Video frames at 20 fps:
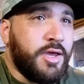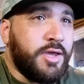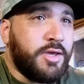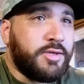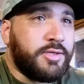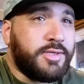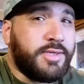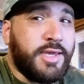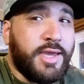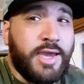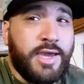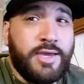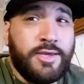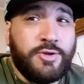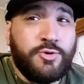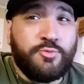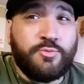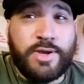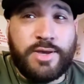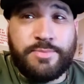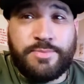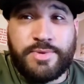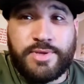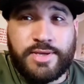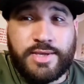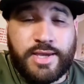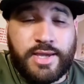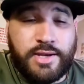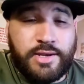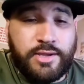yeah, you might be
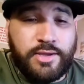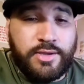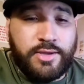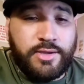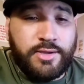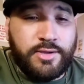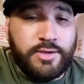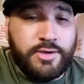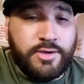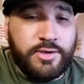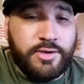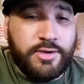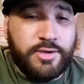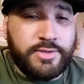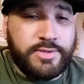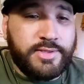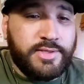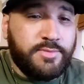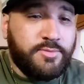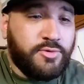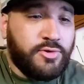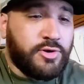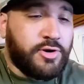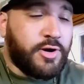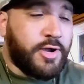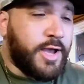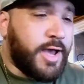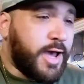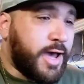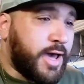getting a similar
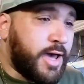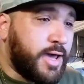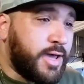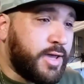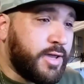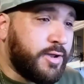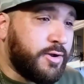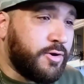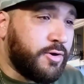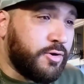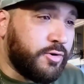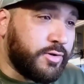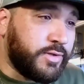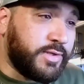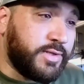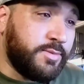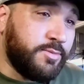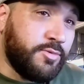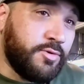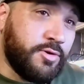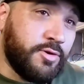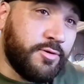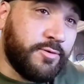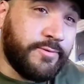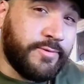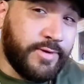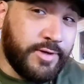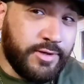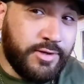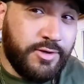high or a similar
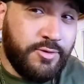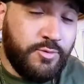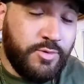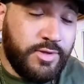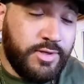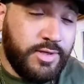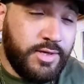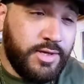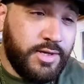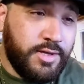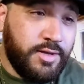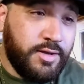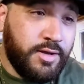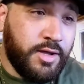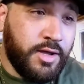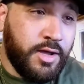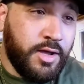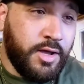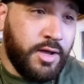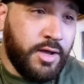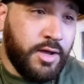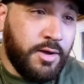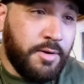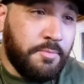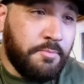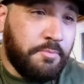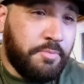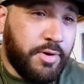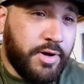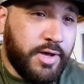feeling with it,
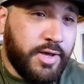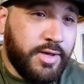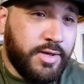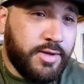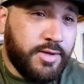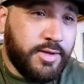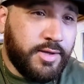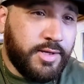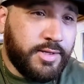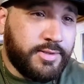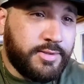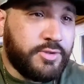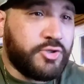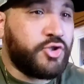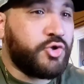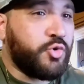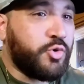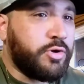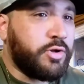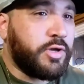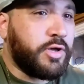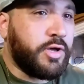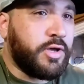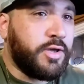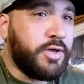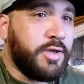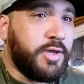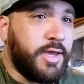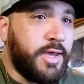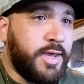but it's a
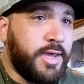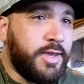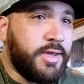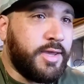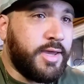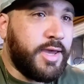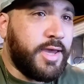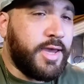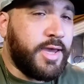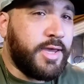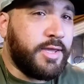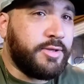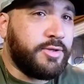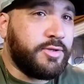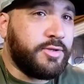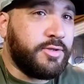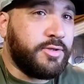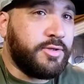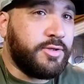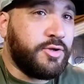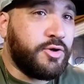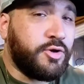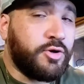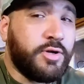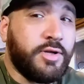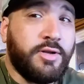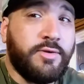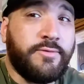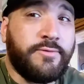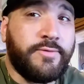shortcut, and you're
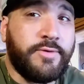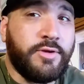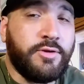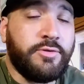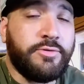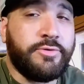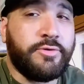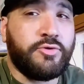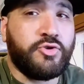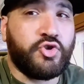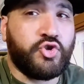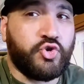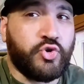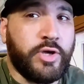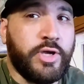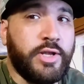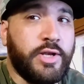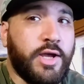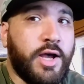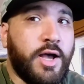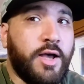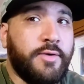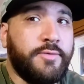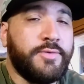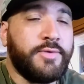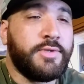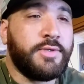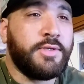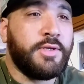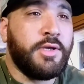going to feel those
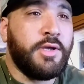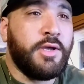trade-offs.